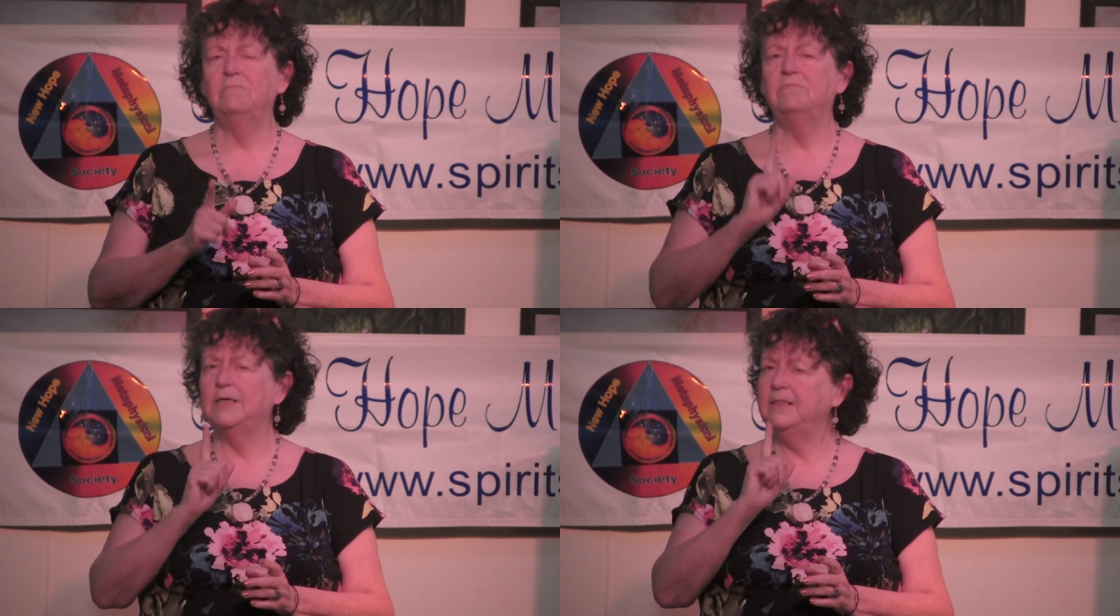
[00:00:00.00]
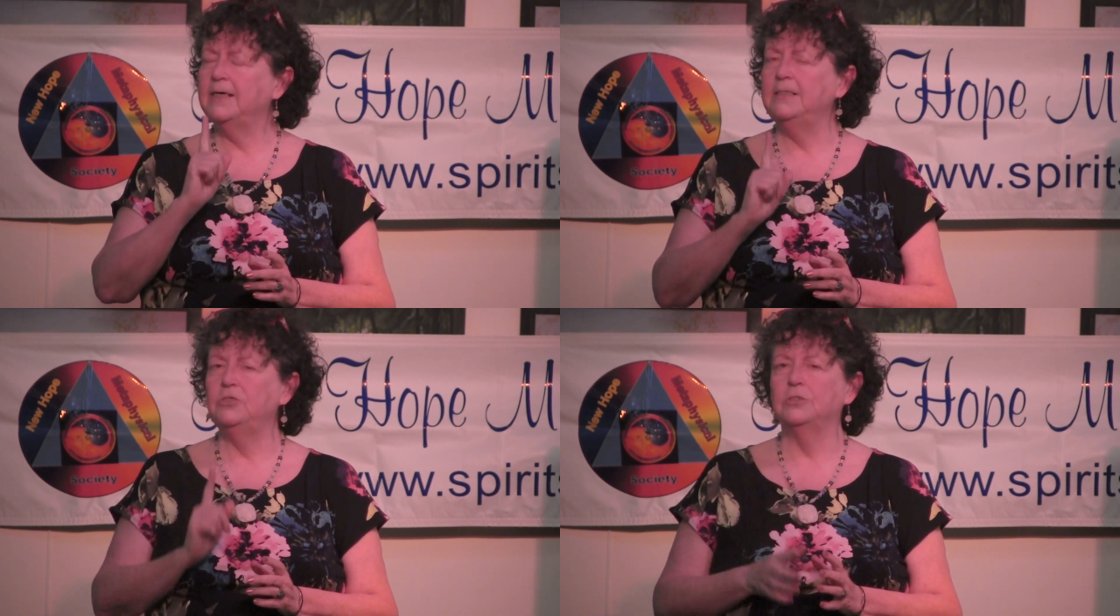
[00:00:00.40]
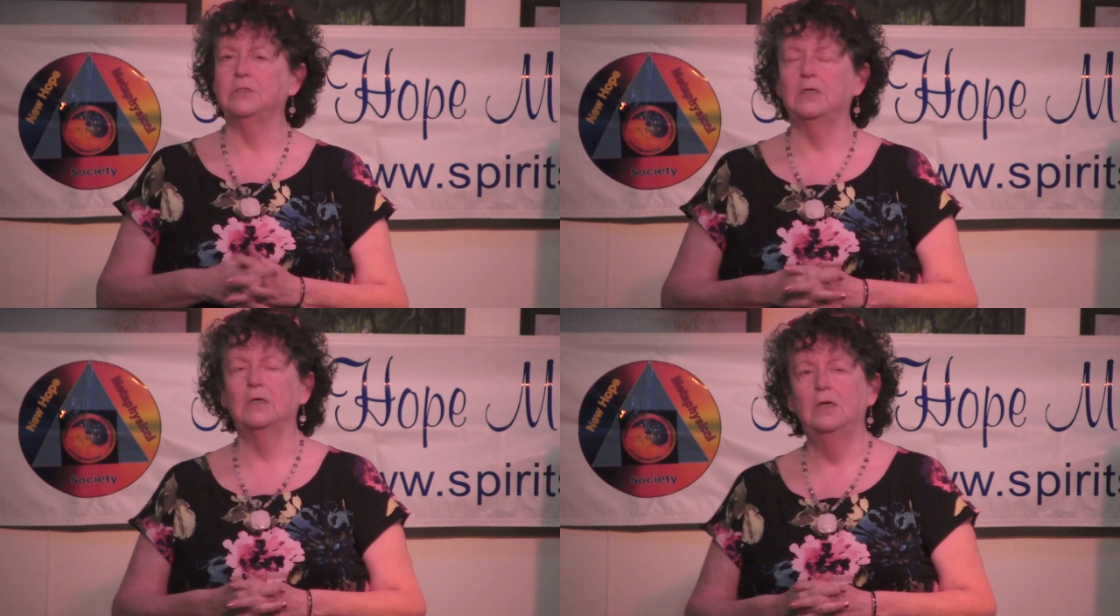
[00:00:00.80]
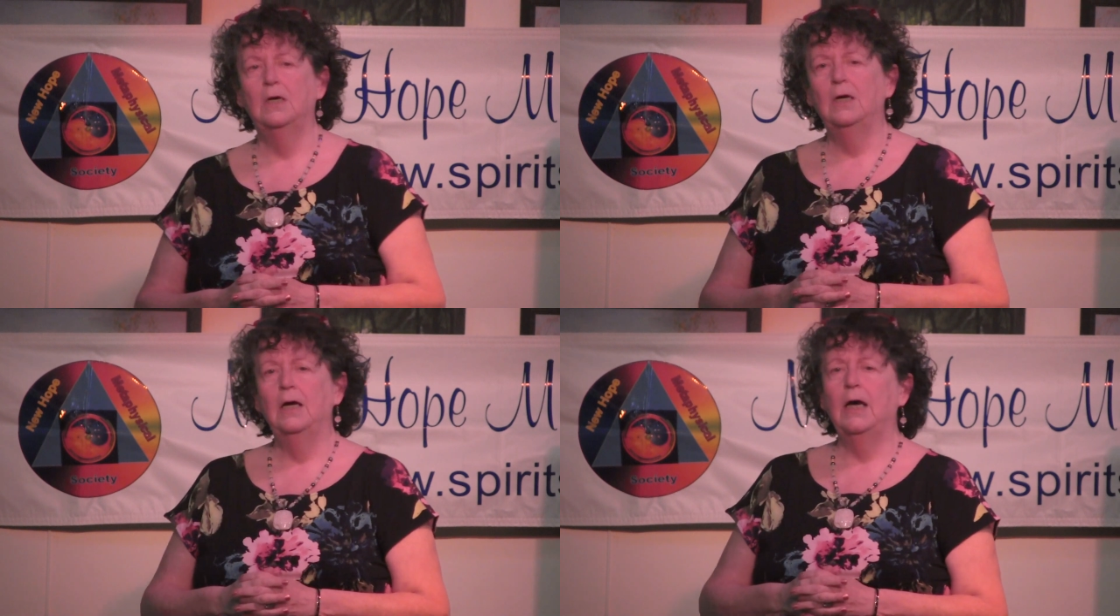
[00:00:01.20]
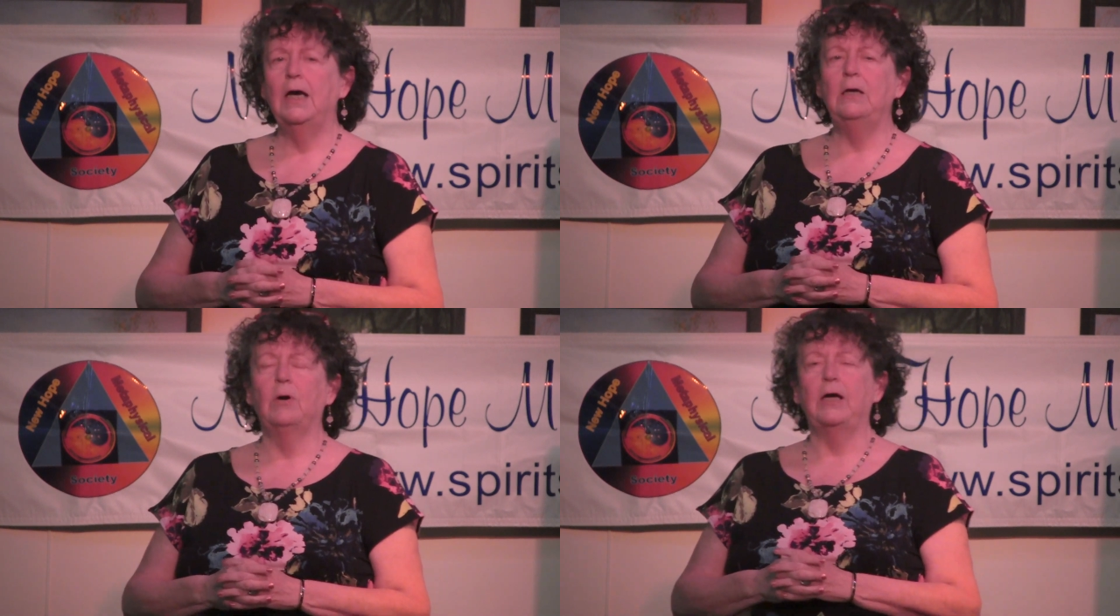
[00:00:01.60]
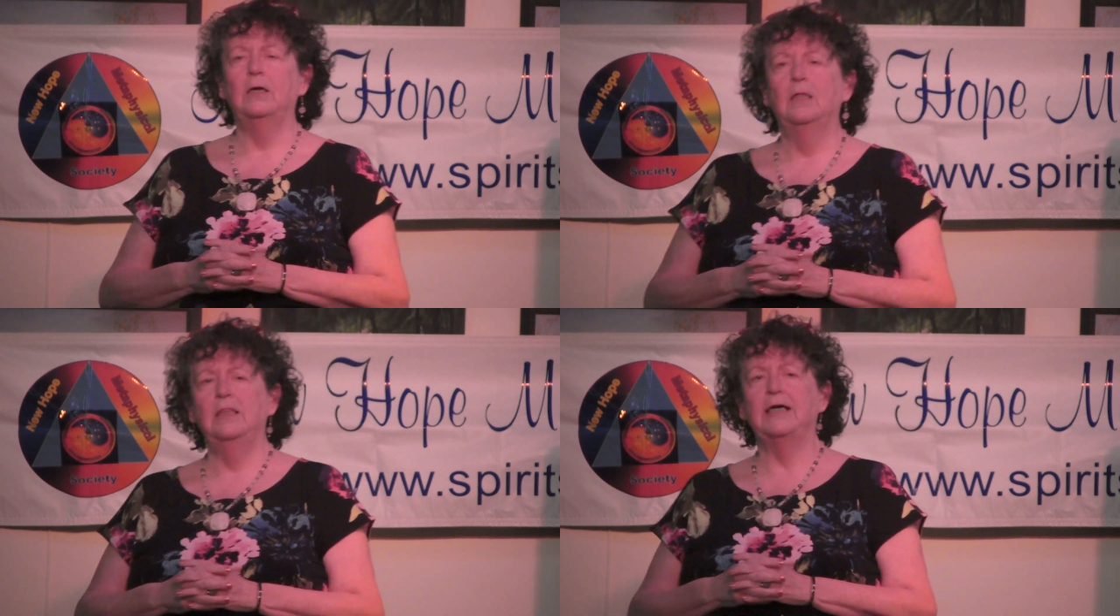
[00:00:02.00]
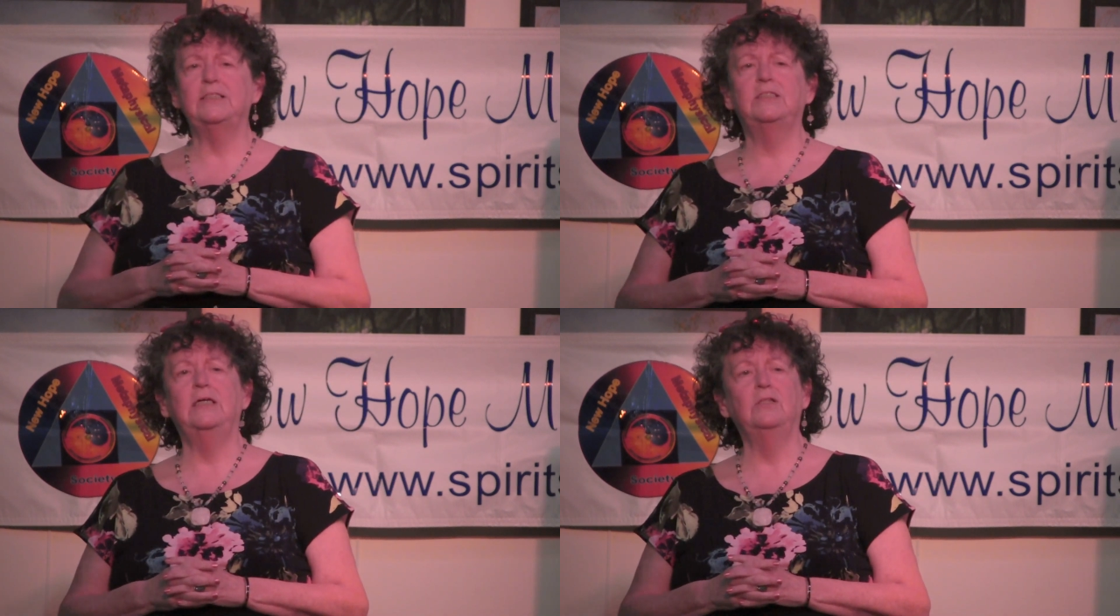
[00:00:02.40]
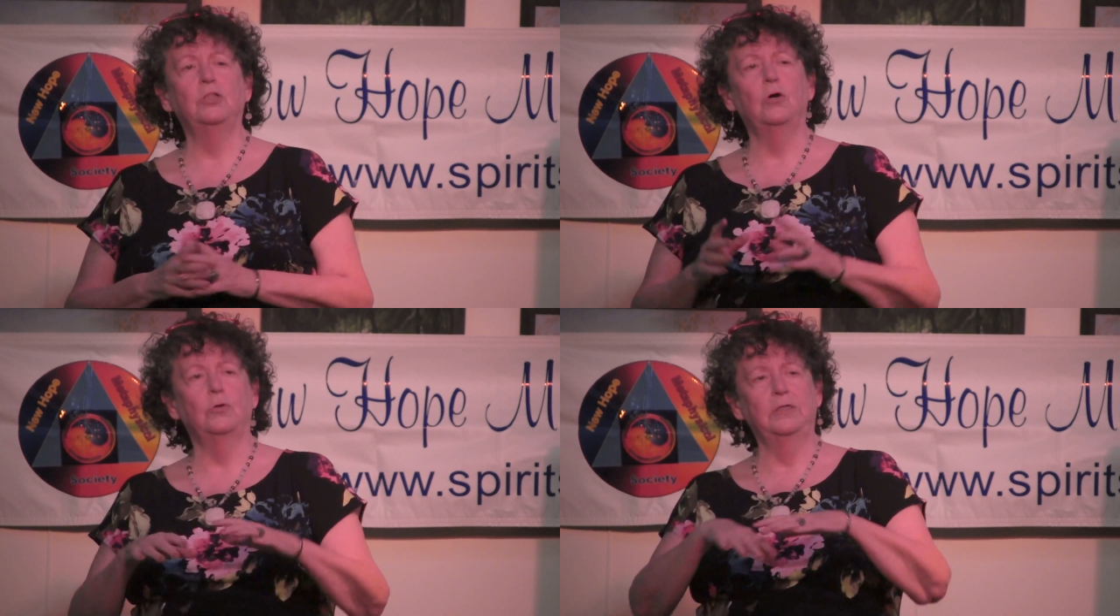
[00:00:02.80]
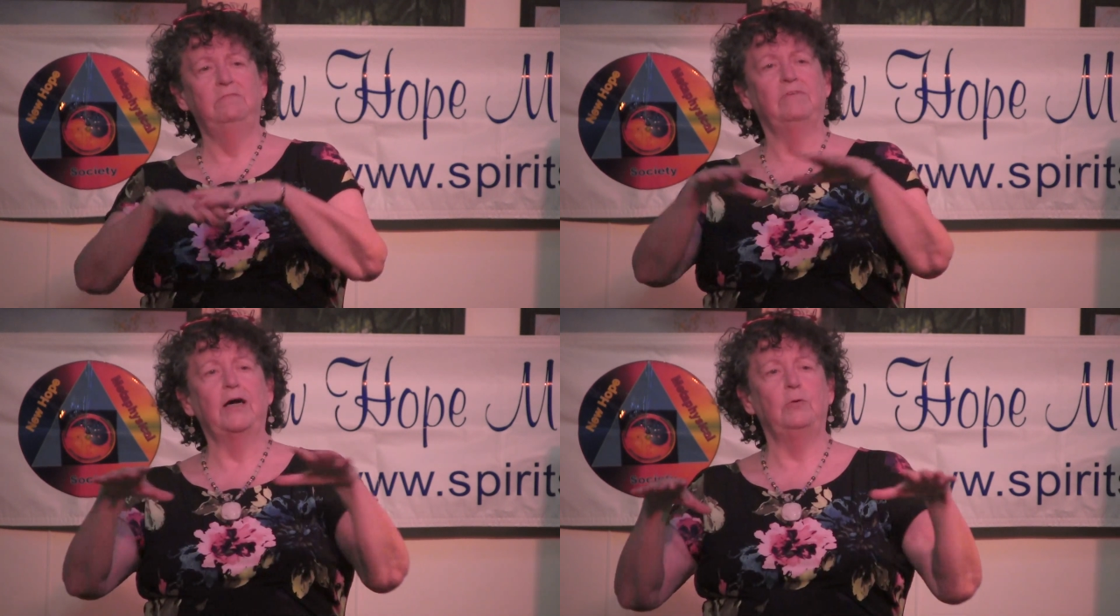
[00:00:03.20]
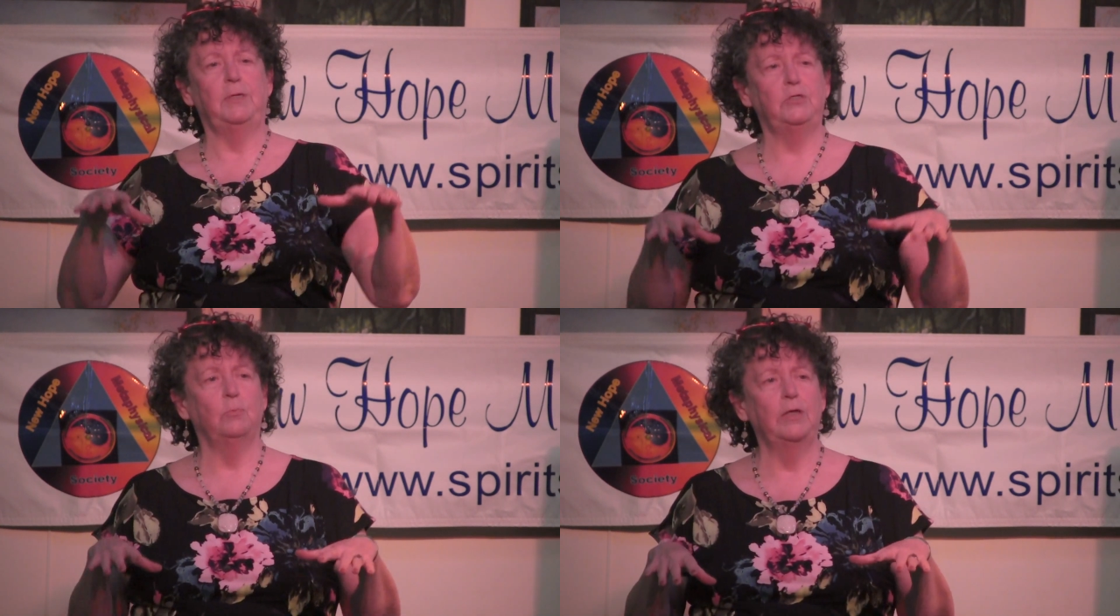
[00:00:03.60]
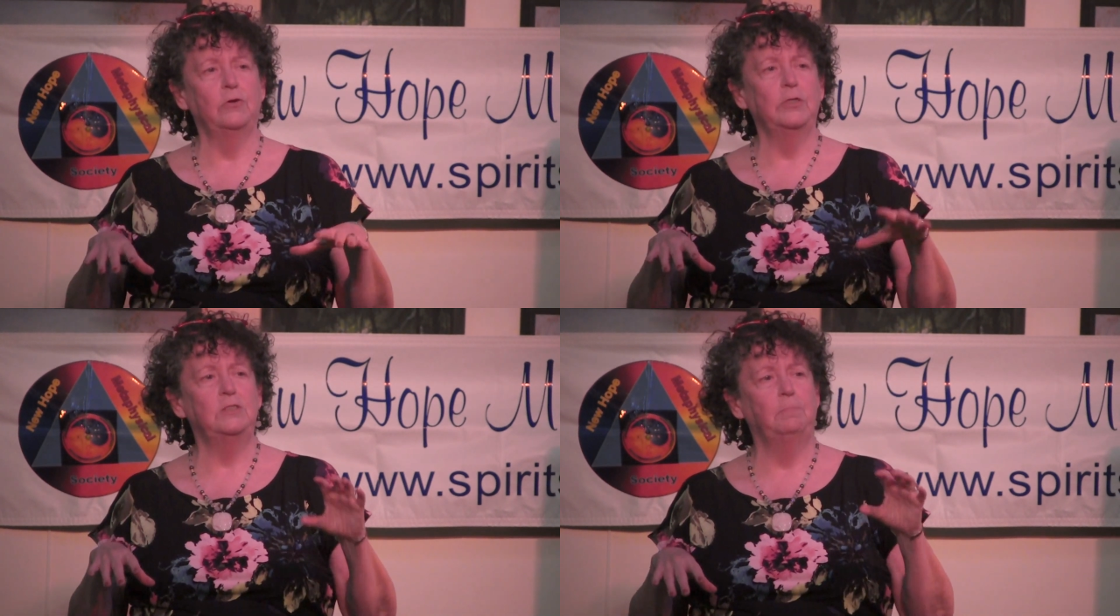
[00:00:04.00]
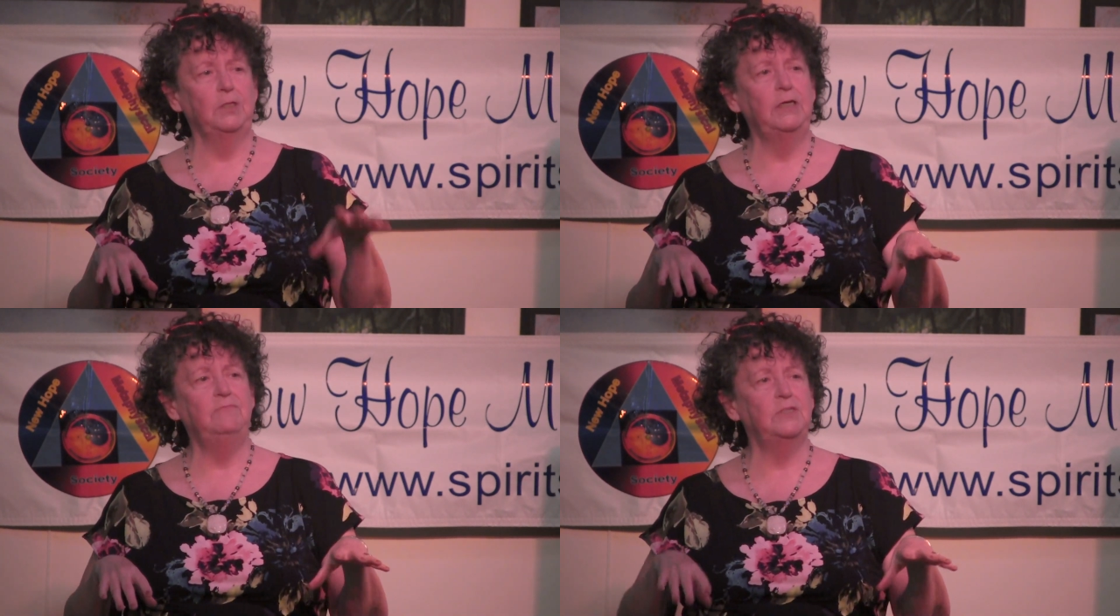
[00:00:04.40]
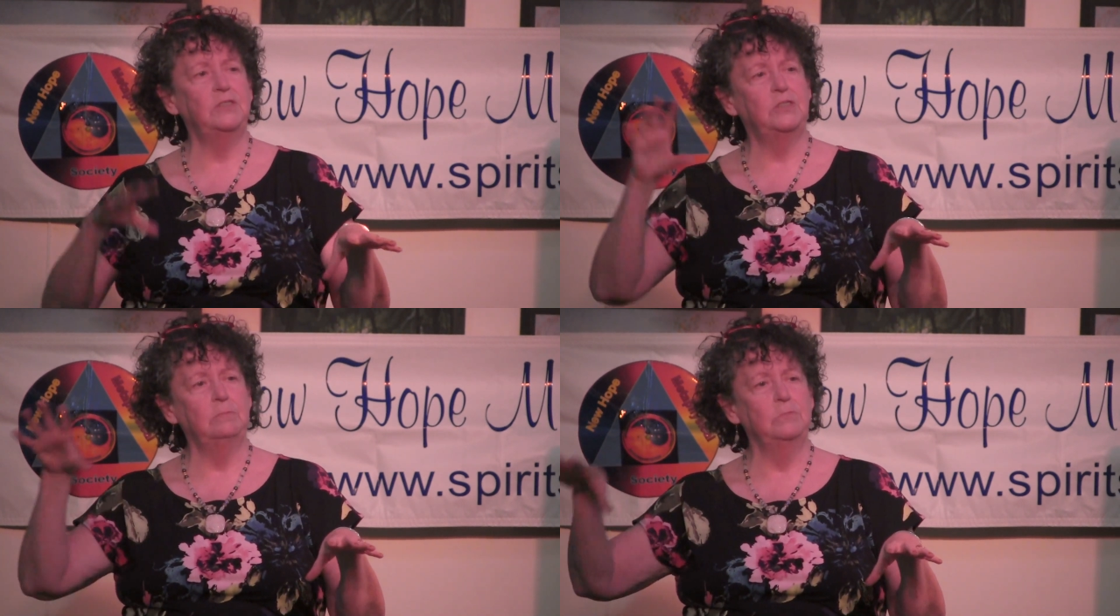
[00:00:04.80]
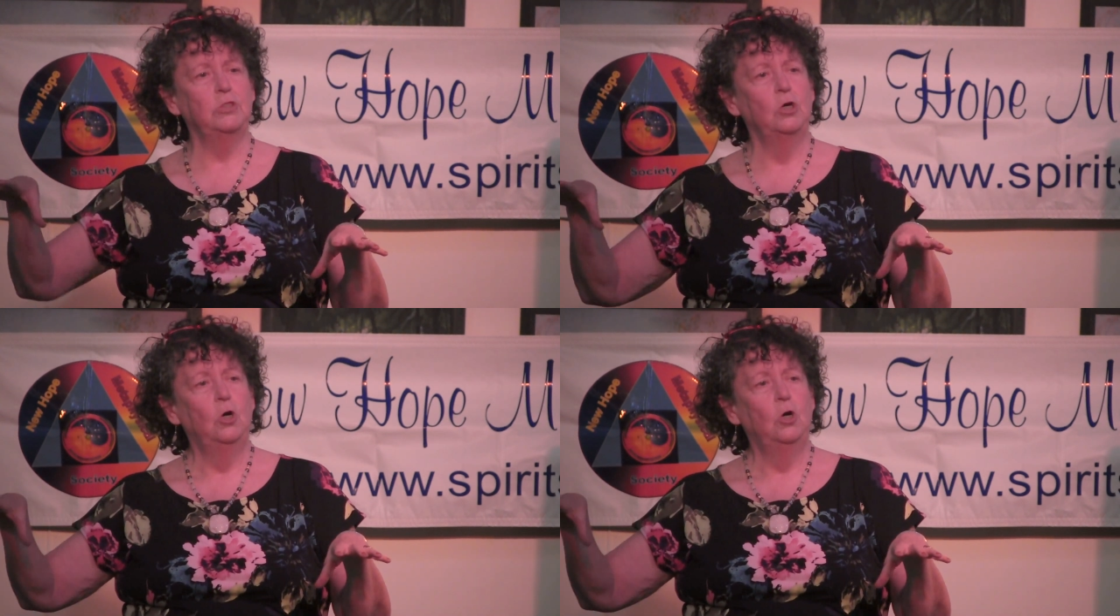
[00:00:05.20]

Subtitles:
Find that interesting. Anyway, that's the local environment, whether it's belief systems